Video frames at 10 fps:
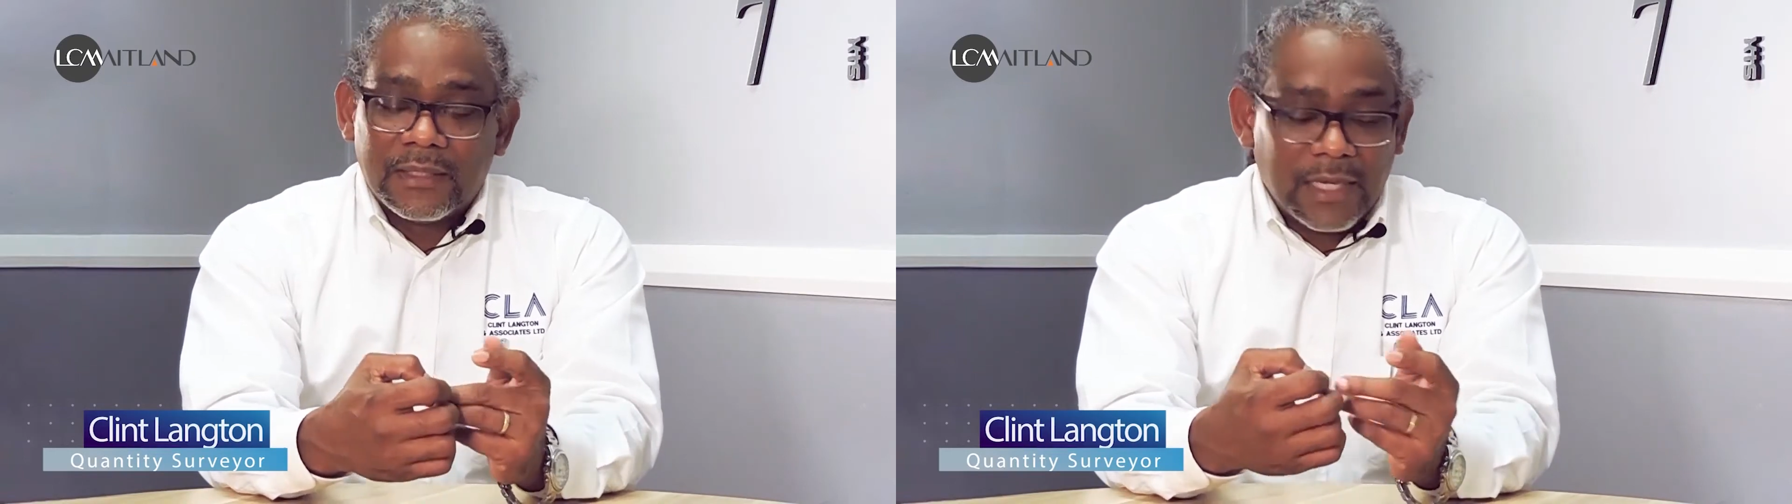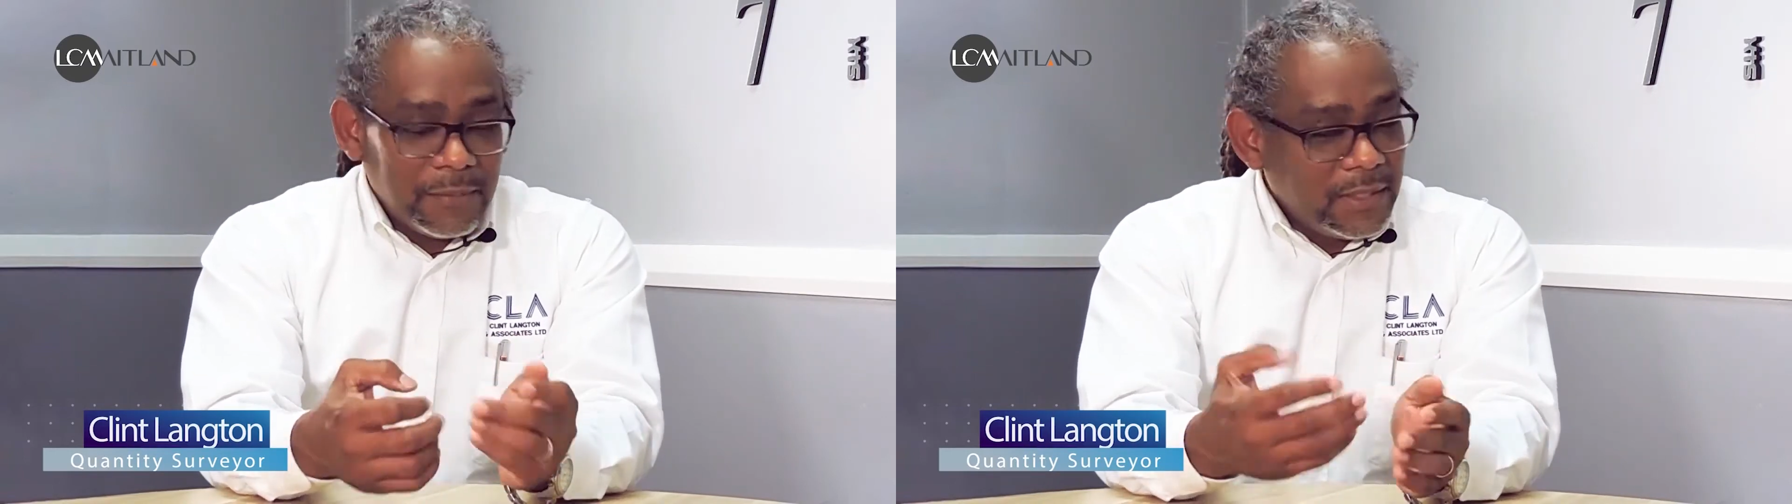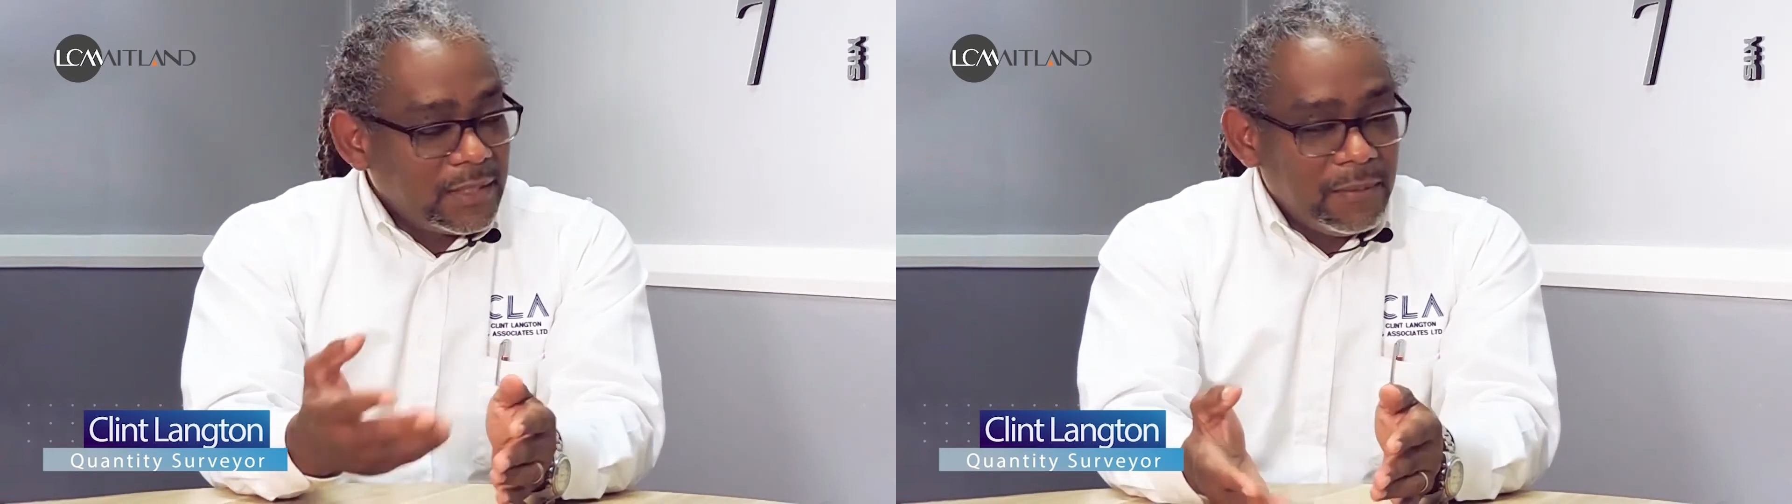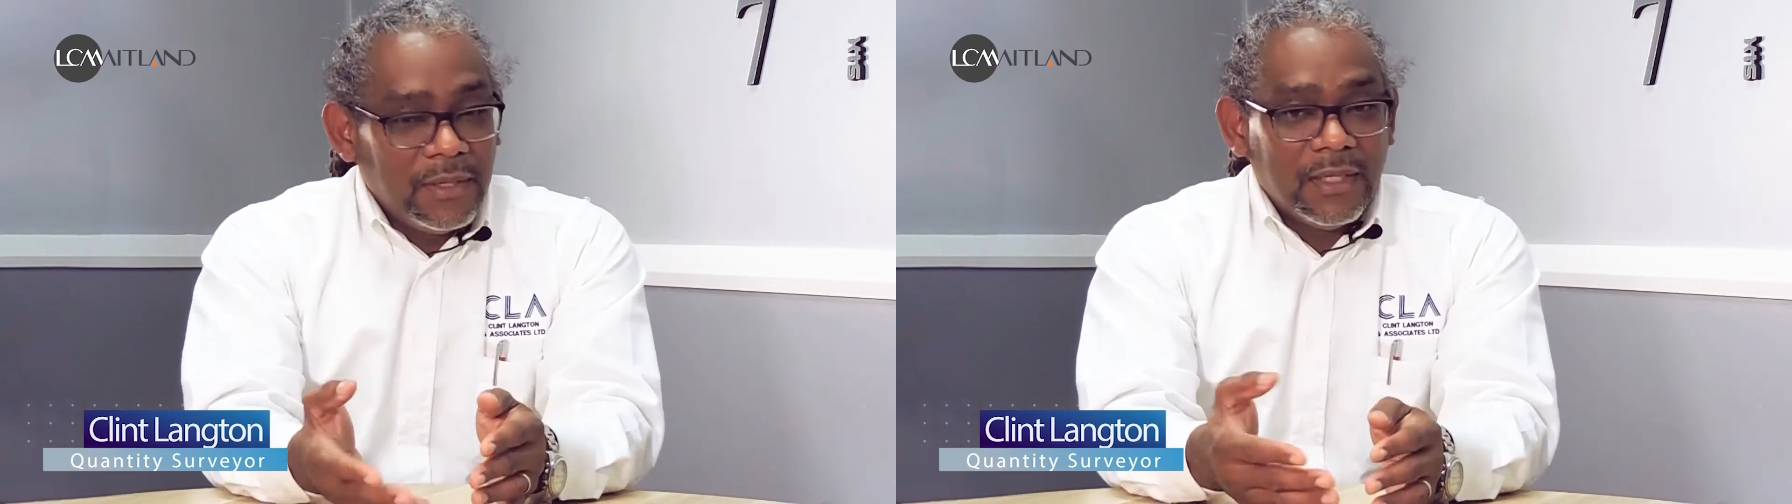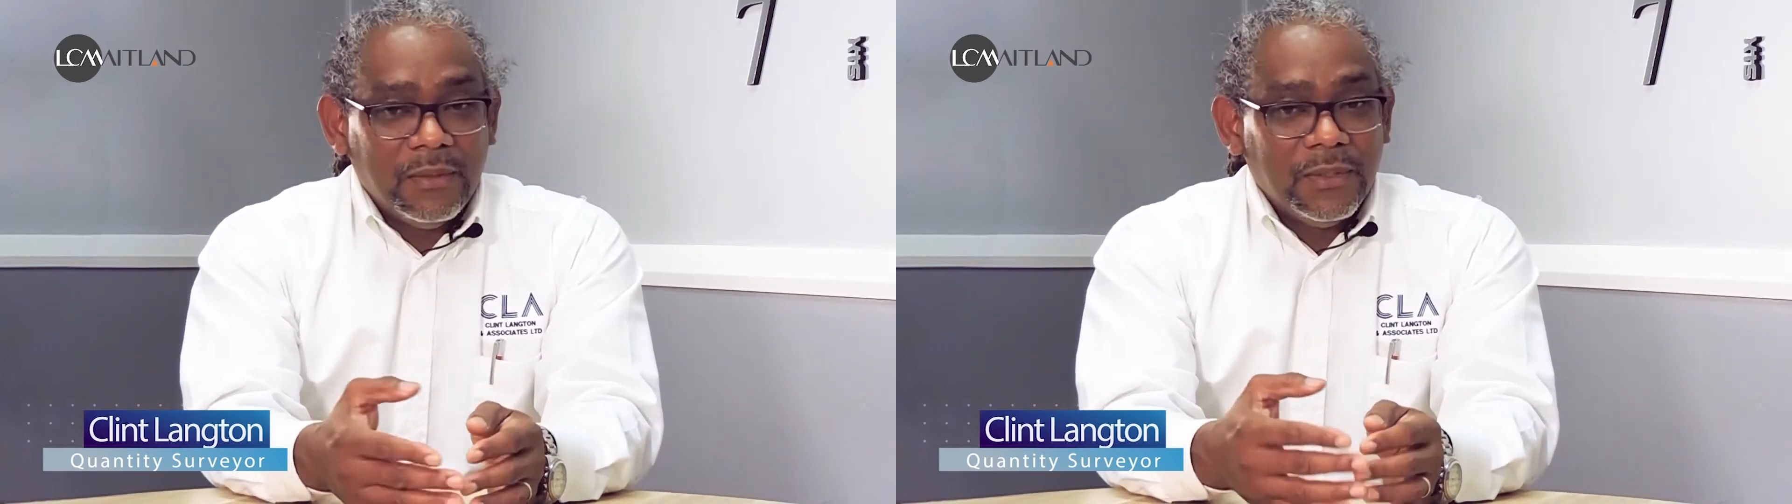time and time
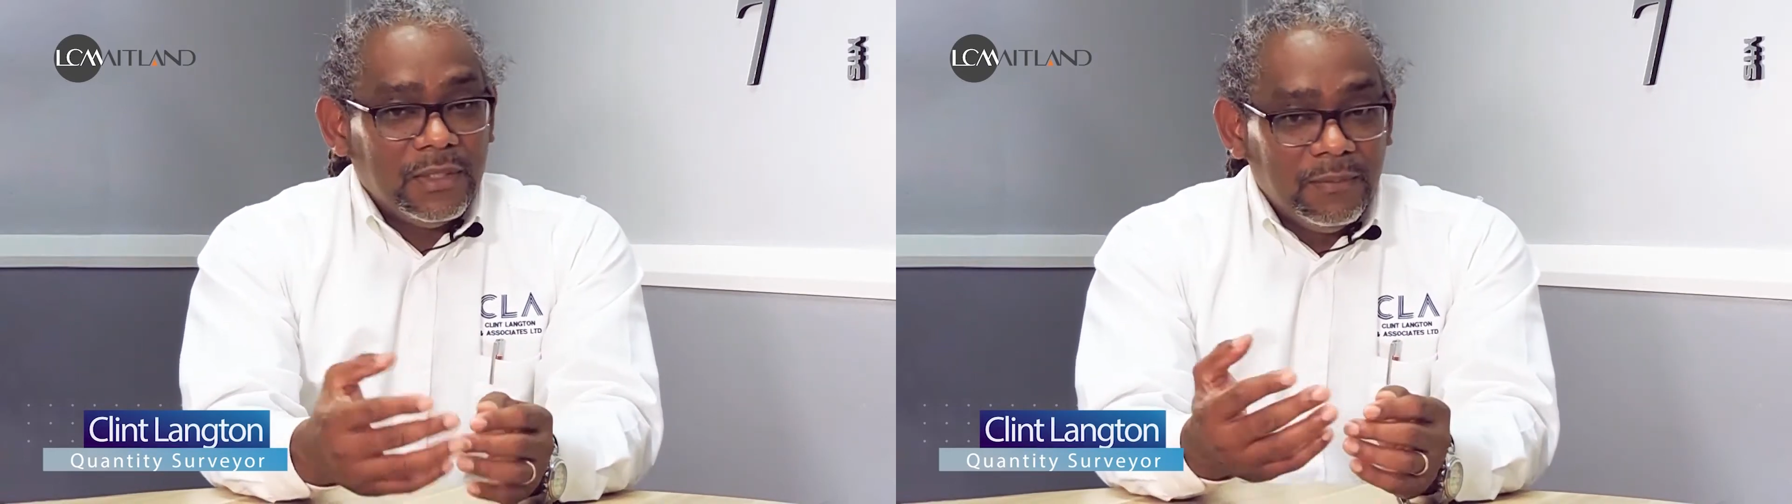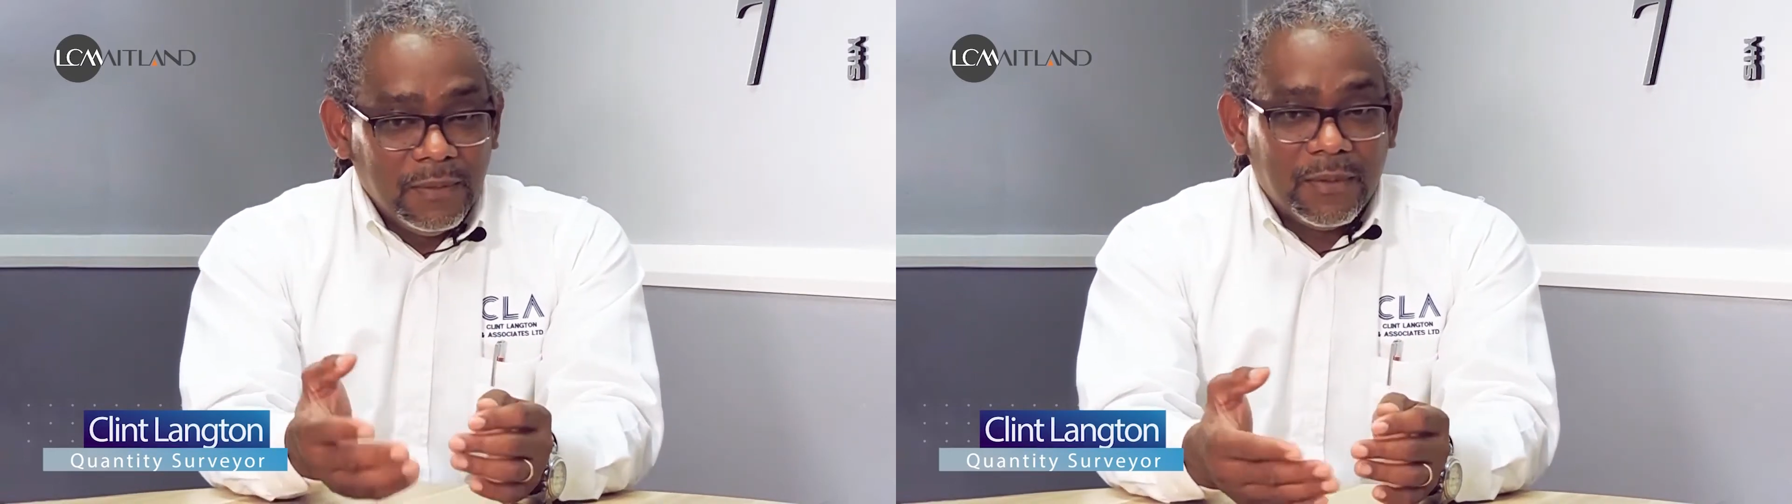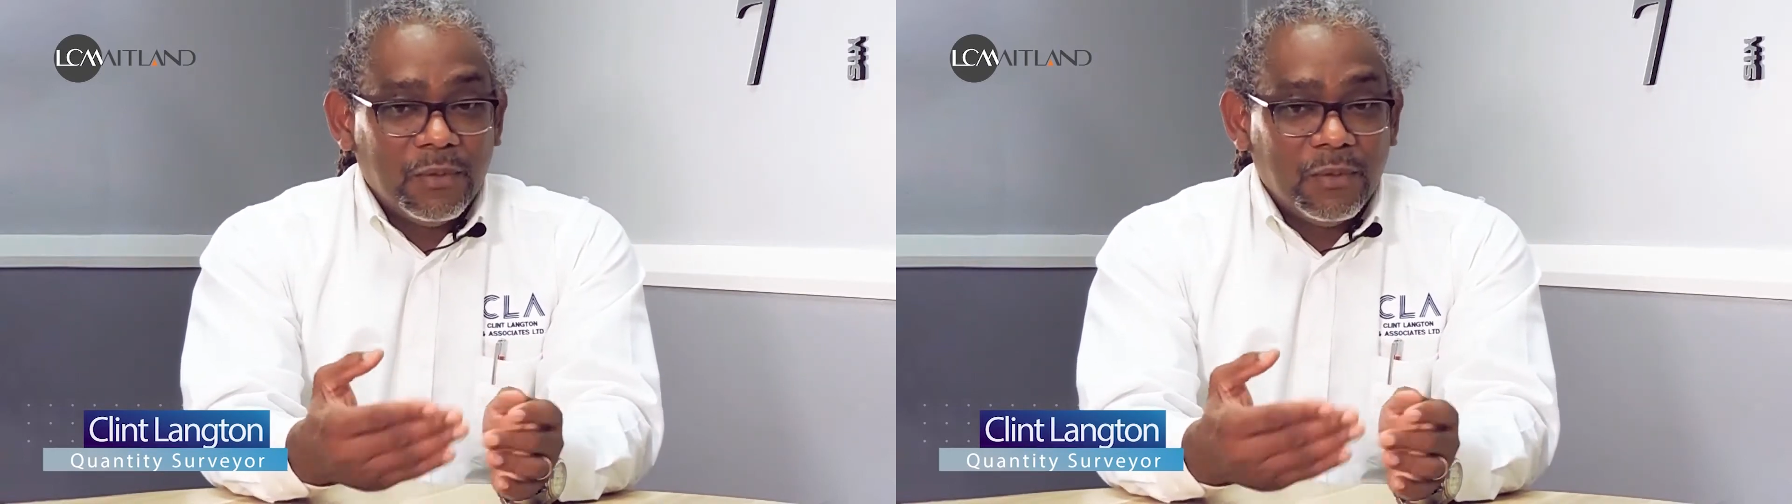again, we see people